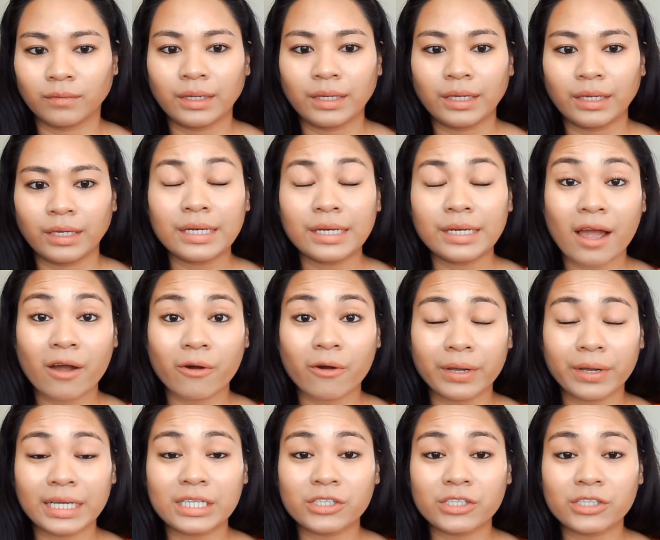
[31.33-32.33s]
Now
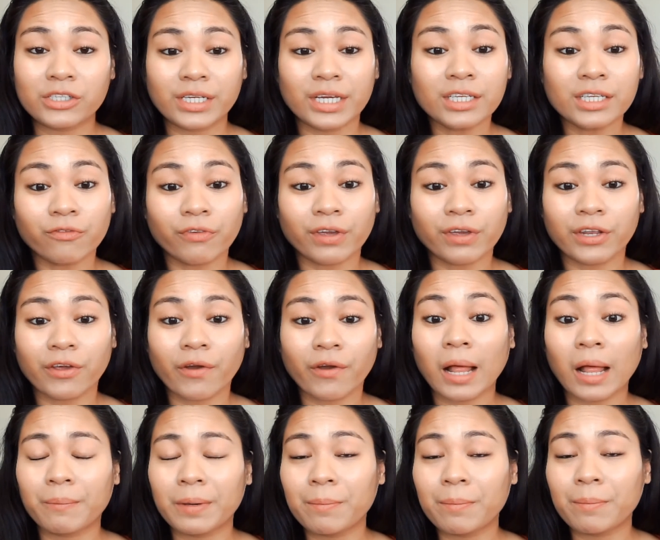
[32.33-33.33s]
in today's video,
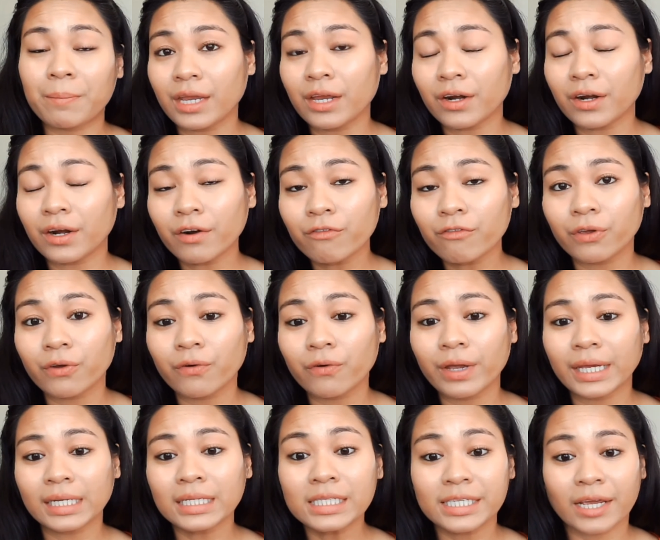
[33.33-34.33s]
I'll be making a review
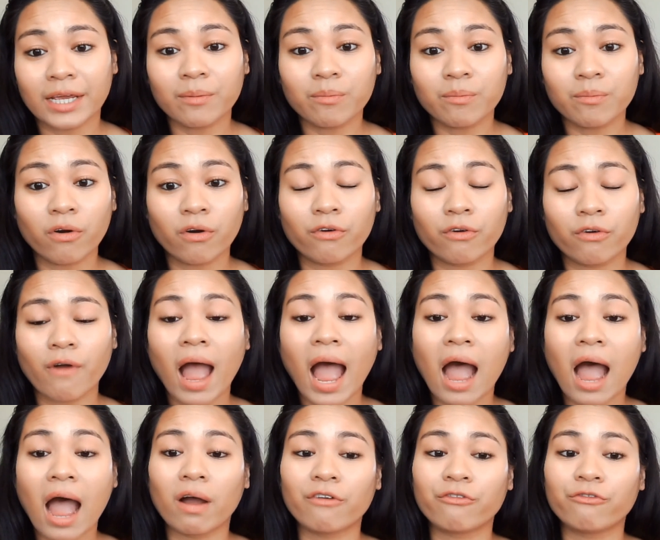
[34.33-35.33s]
and demo of
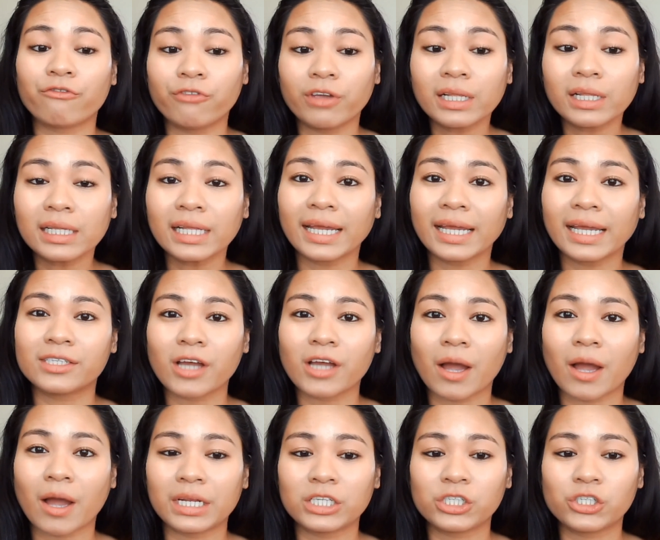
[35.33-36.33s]
how affiliate
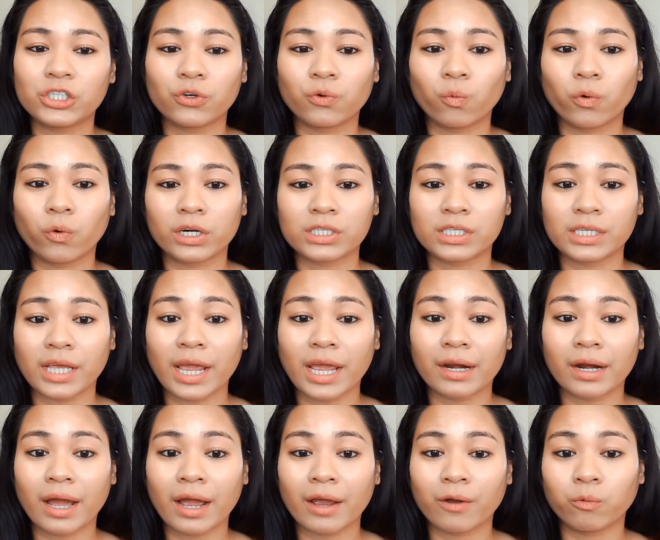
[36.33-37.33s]
domination works,
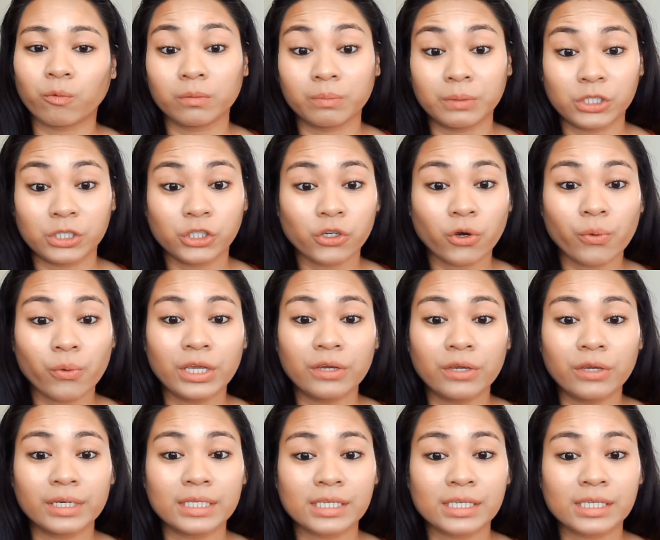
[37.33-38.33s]
and I will be showing you
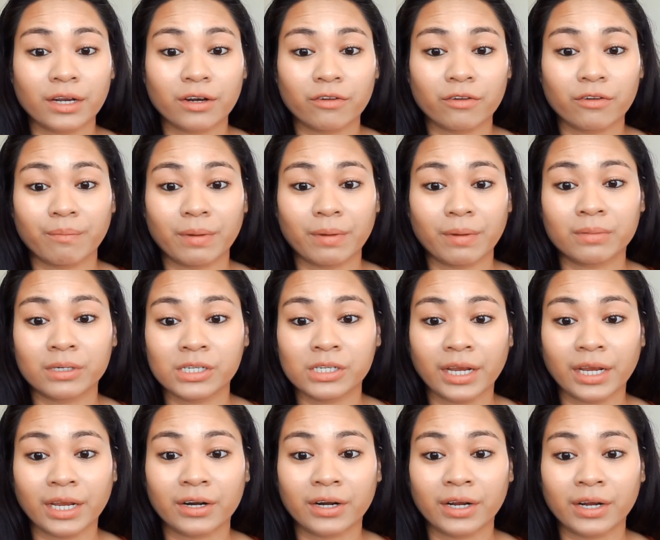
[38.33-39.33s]
inside of the members
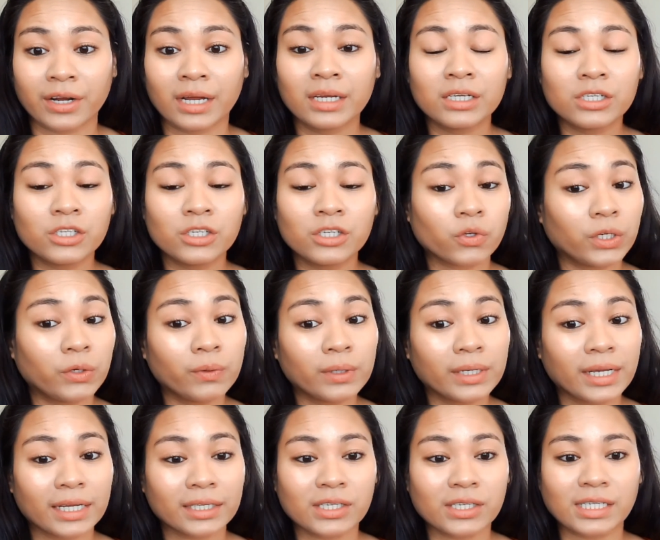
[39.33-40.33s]
area. So you'll
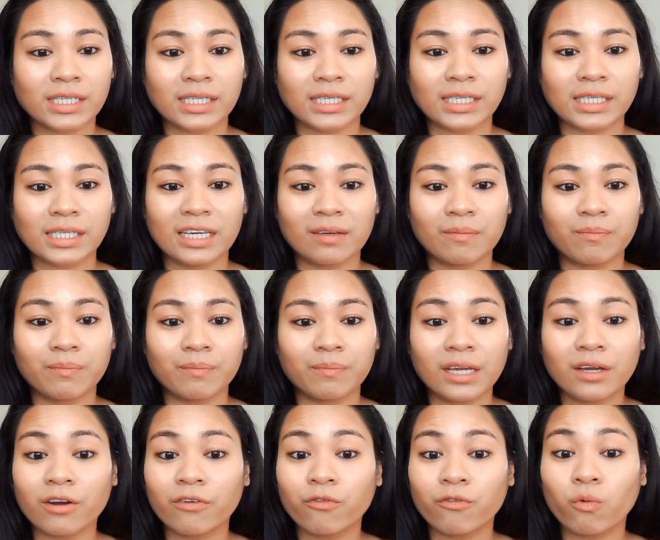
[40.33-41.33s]
get to see a sneak
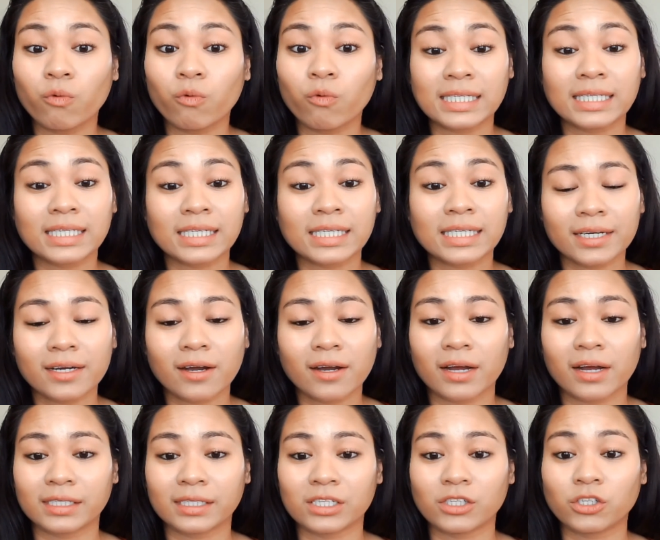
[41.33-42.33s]
peek of what's inside the
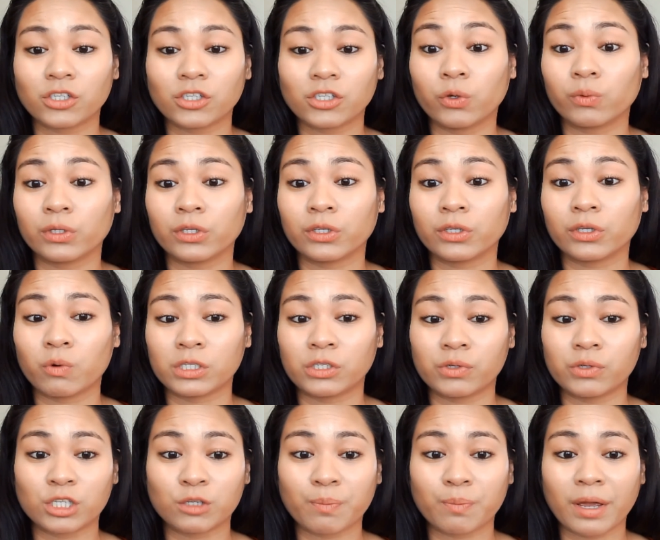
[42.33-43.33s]
content, so you'll know what to
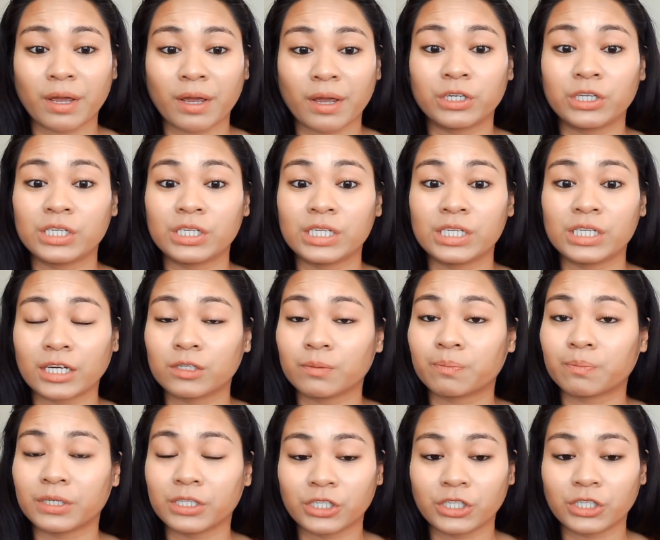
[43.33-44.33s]
expect when you decide to
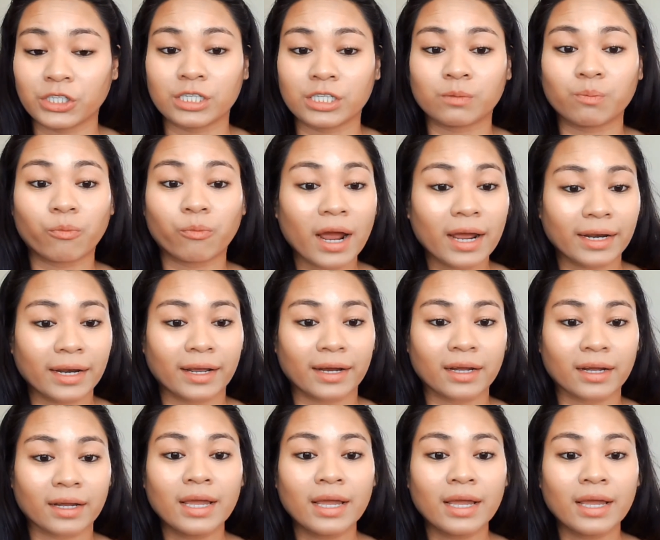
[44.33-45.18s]
purchase this product.